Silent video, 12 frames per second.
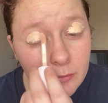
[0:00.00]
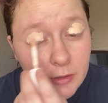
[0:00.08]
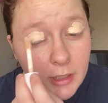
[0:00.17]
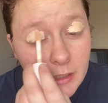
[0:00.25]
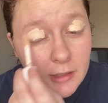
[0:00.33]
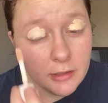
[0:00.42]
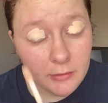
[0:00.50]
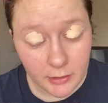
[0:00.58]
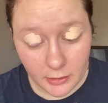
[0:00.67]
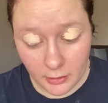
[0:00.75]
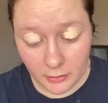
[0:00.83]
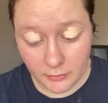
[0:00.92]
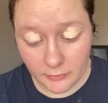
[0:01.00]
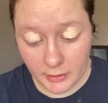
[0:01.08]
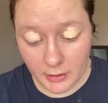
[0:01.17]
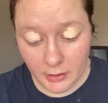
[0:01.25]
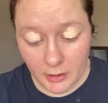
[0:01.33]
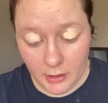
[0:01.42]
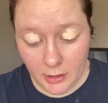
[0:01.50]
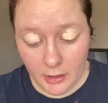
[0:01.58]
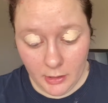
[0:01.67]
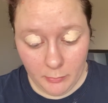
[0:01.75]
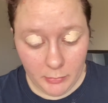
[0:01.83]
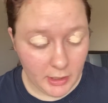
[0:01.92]
kind of doing all of it.
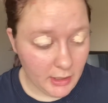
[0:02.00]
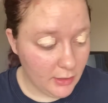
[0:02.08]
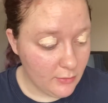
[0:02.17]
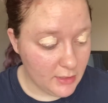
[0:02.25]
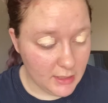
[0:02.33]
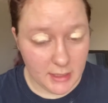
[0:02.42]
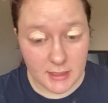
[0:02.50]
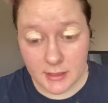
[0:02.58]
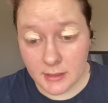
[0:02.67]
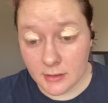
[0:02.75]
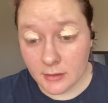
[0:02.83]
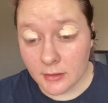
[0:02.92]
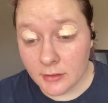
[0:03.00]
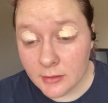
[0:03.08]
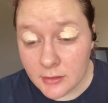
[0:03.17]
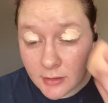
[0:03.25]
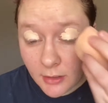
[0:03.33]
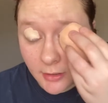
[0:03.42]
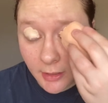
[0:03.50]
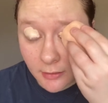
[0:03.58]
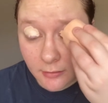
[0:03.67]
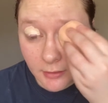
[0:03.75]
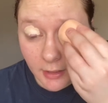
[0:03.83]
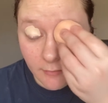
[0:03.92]
But I use this to start out.
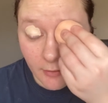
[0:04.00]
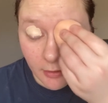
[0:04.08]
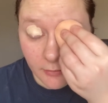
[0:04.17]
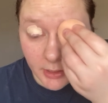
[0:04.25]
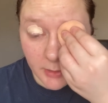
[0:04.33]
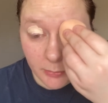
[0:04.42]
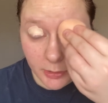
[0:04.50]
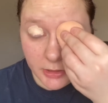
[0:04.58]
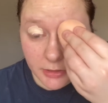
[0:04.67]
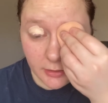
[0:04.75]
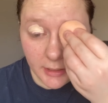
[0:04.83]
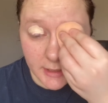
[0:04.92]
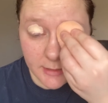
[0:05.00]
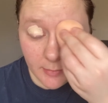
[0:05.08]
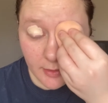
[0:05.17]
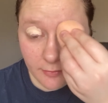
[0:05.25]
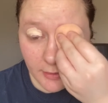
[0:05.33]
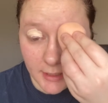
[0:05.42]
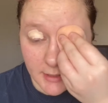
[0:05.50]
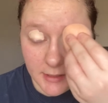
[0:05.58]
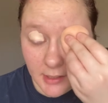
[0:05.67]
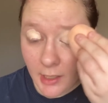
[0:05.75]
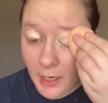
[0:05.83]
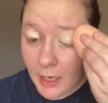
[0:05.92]
I've already moisturized my face.
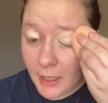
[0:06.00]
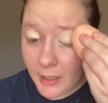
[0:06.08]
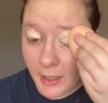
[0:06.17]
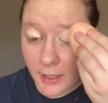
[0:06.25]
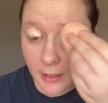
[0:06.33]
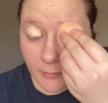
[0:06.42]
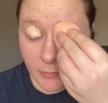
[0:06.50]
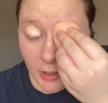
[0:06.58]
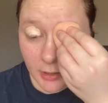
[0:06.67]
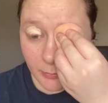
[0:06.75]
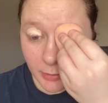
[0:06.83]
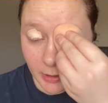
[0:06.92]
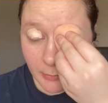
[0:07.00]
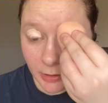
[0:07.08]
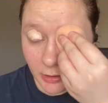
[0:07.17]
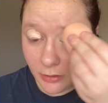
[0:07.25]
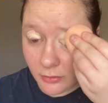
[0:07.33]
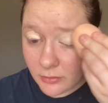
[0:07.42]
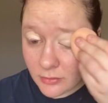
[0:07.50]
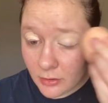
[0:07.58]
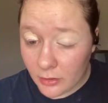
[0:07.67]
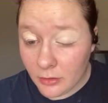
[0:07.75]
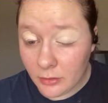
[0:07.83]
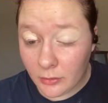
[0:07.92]
I am not a primer girl,
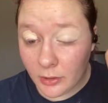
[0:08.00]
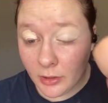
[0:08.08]
so